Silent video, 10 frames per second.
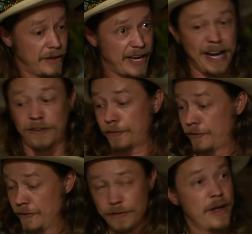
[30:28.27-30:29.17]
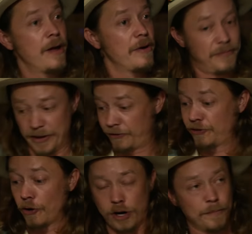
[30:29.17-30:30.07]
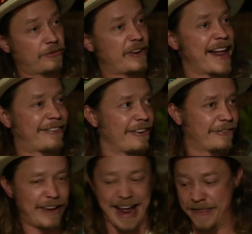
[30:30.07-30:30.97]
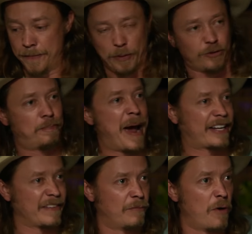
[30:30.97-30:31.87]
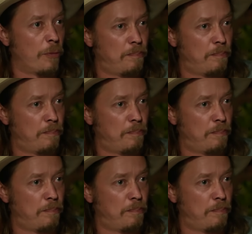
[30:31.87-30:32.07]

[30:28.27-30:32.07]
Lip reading: the circumstances and the perspective of both